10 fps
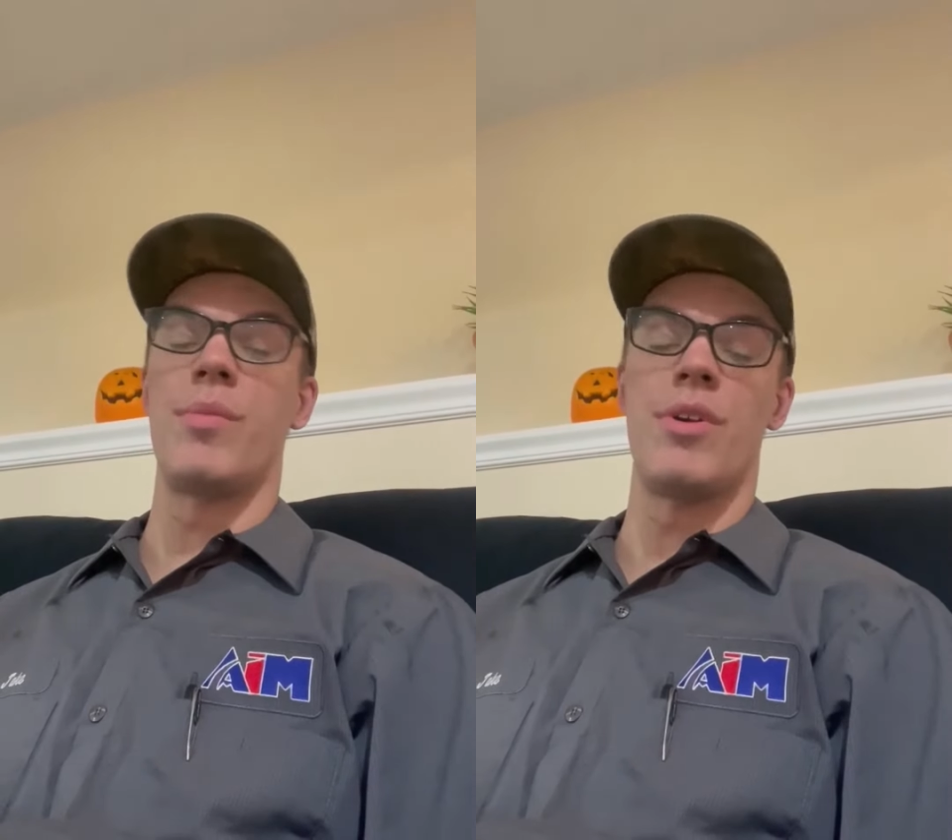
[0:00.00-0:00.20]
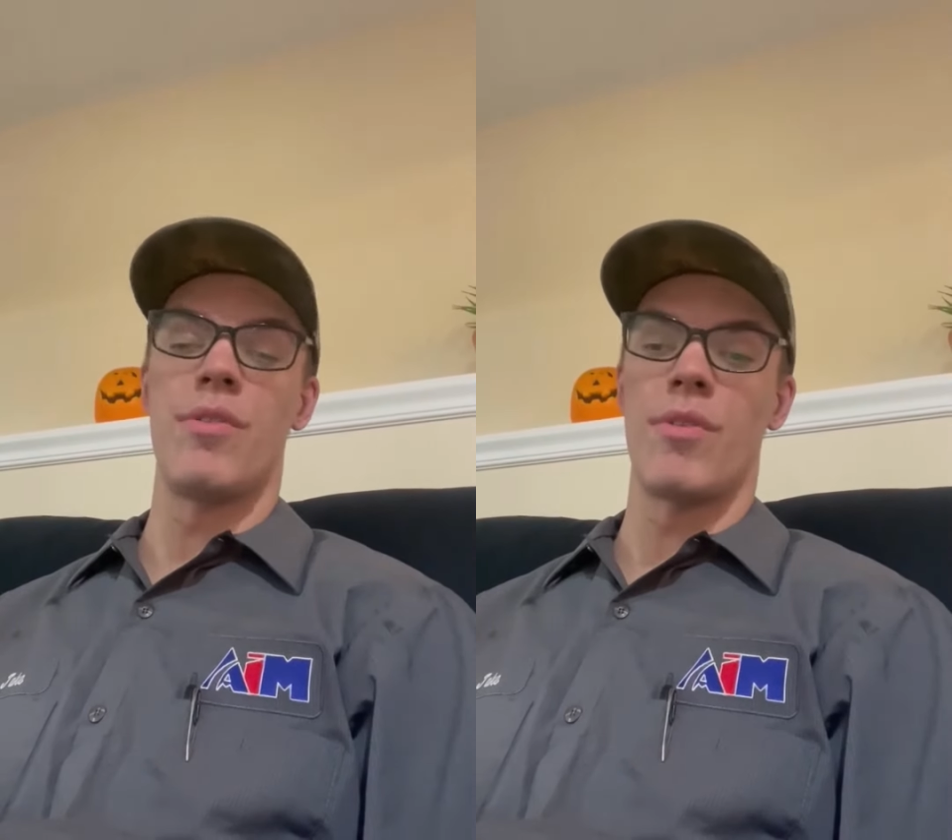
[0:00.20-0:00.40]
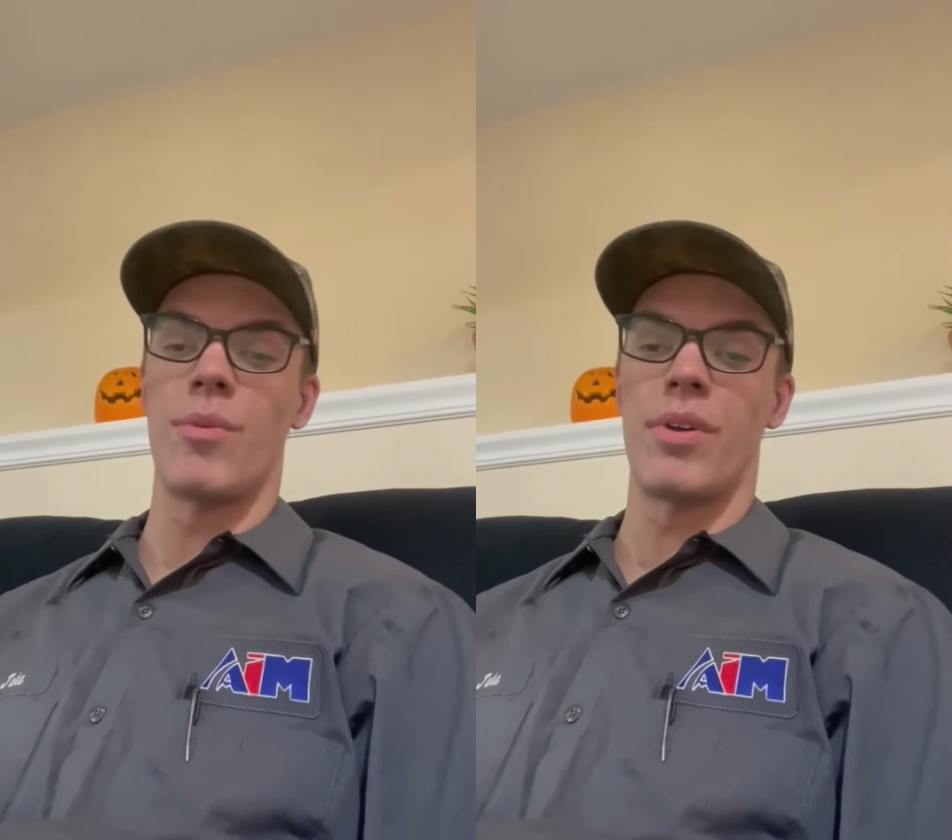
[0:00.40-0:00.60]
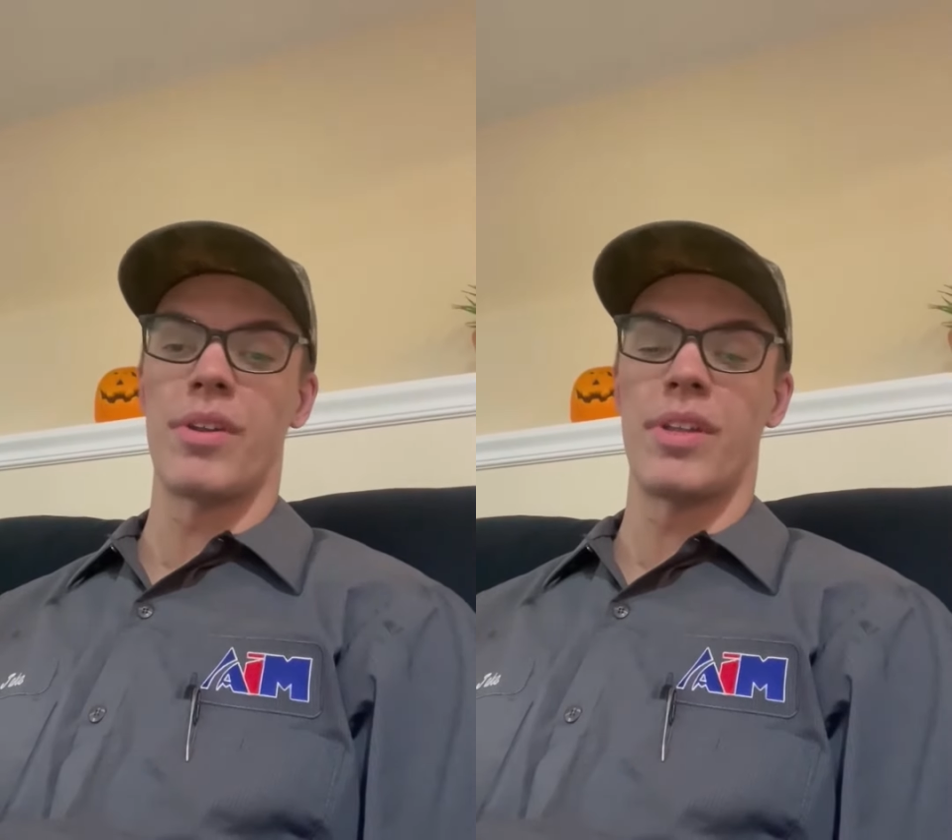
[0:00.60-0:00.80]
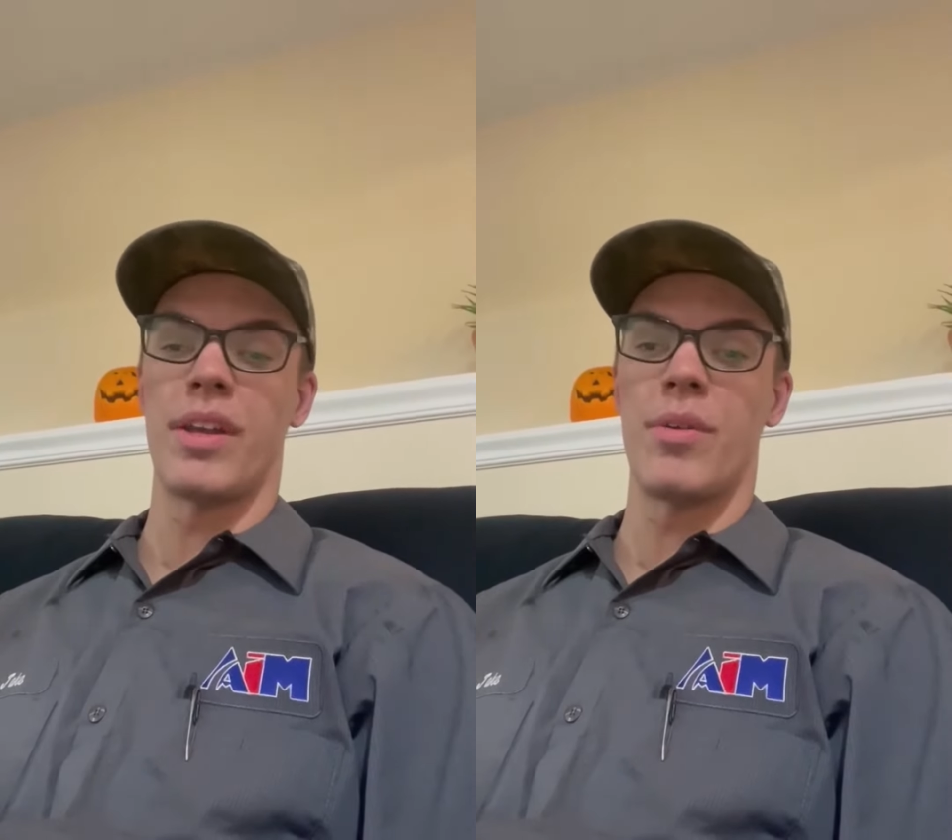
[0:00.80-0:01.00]
be
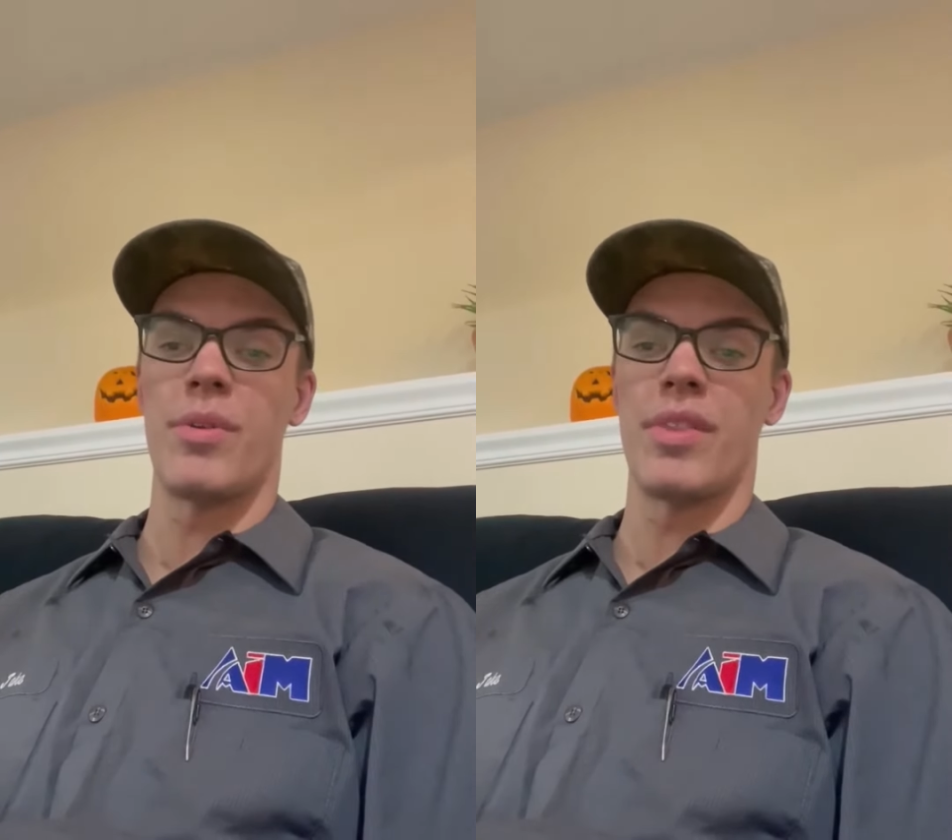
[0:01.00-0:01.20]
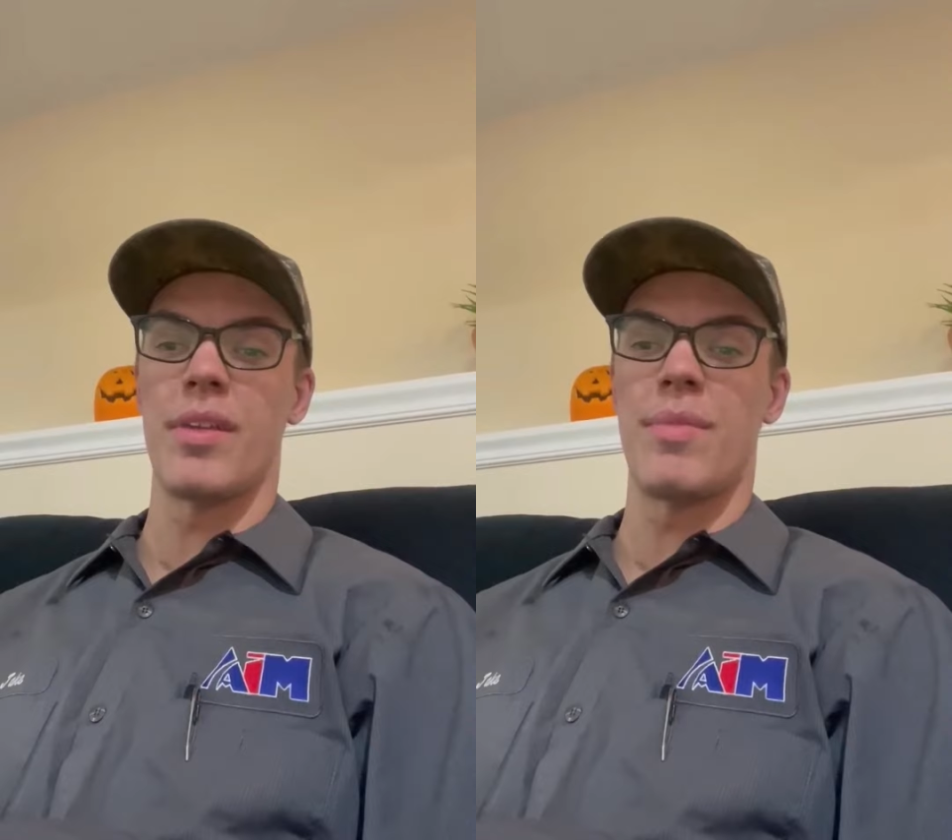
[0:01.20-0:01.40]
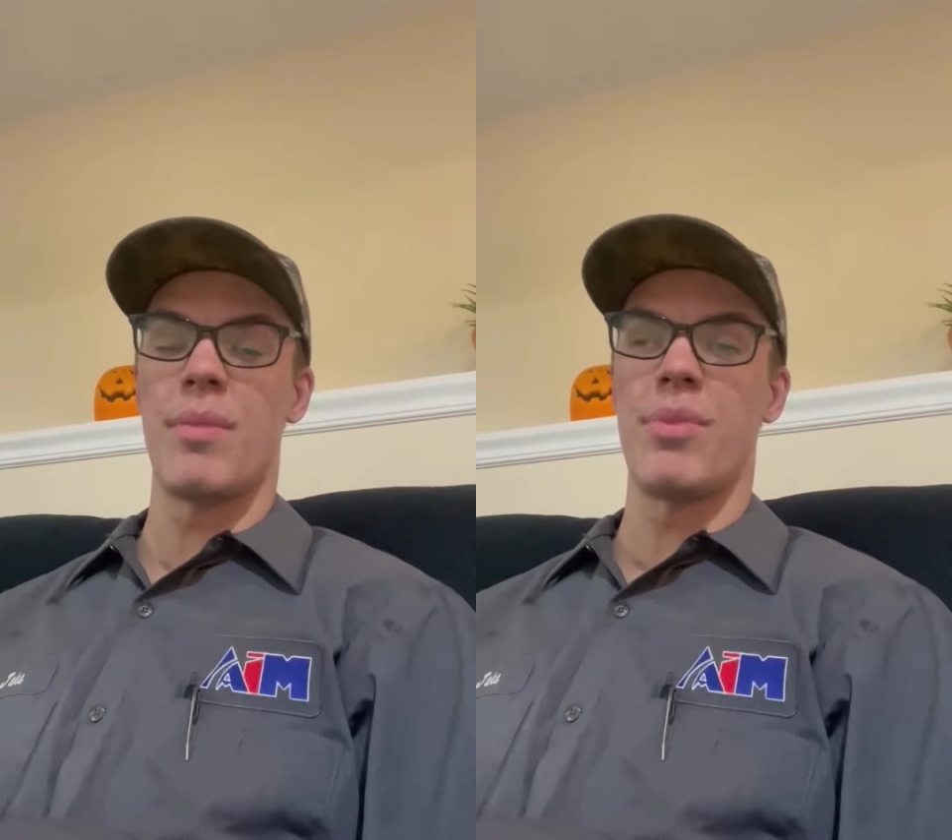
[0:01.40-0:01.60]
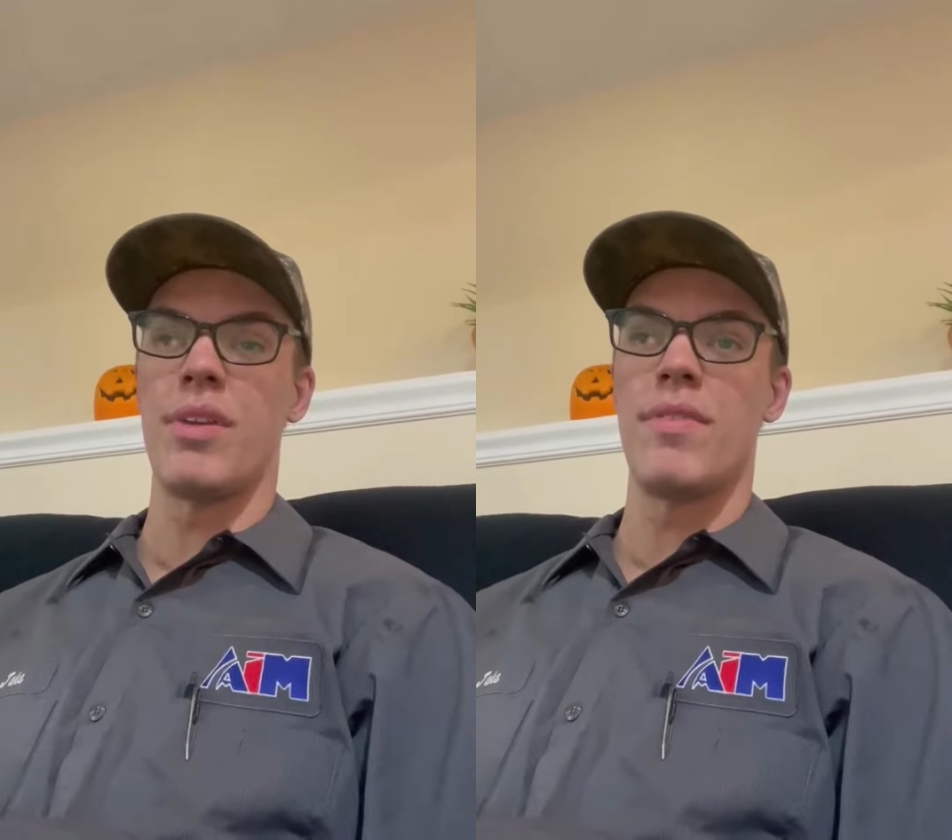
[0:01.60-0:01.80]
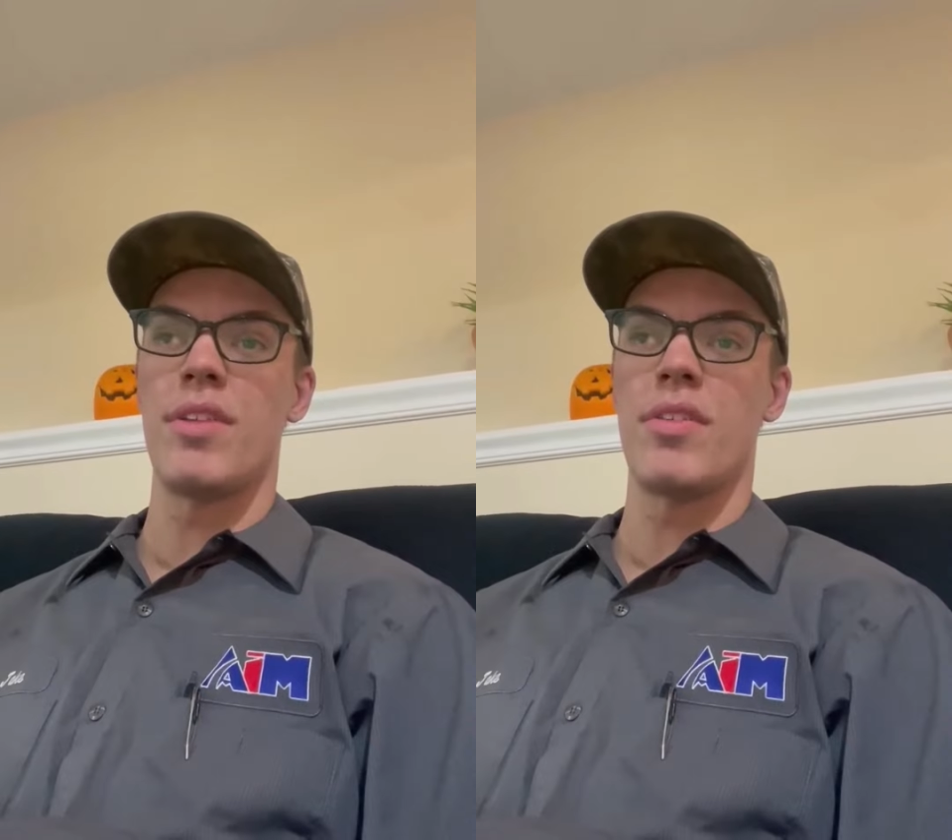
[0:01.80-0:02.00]
overworked like I was at my
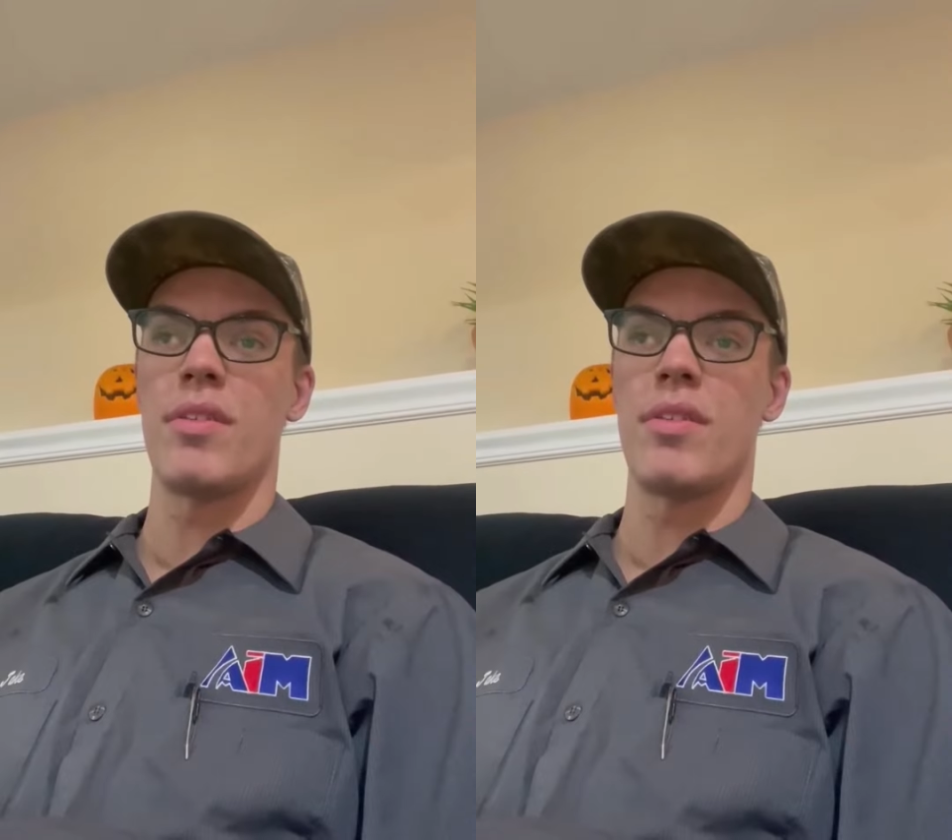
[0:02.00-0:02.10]
previous